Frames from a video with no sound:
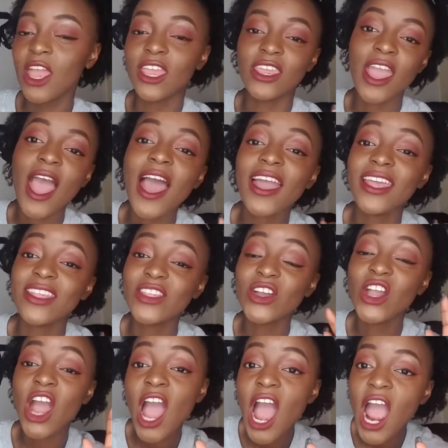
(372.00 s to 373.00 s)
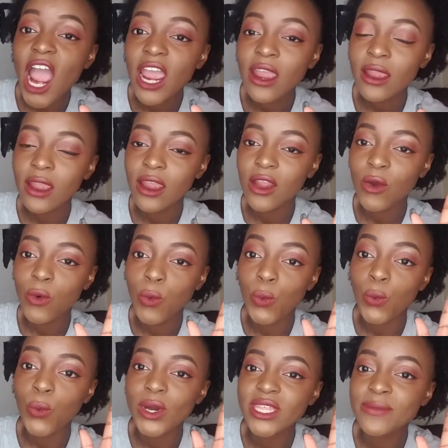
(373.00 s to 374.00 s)
Yeah, the car
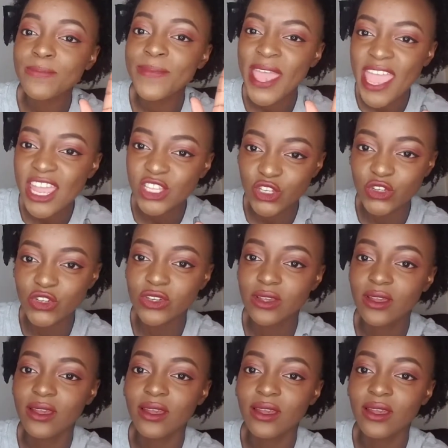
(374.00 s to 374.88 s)
was pitch